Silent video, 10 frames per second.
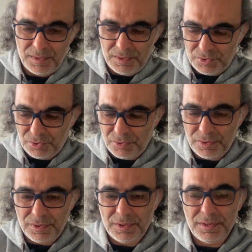
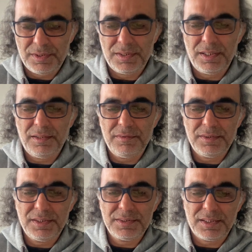So now
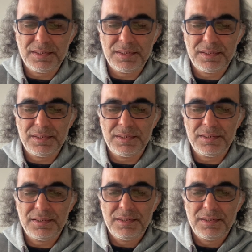these are the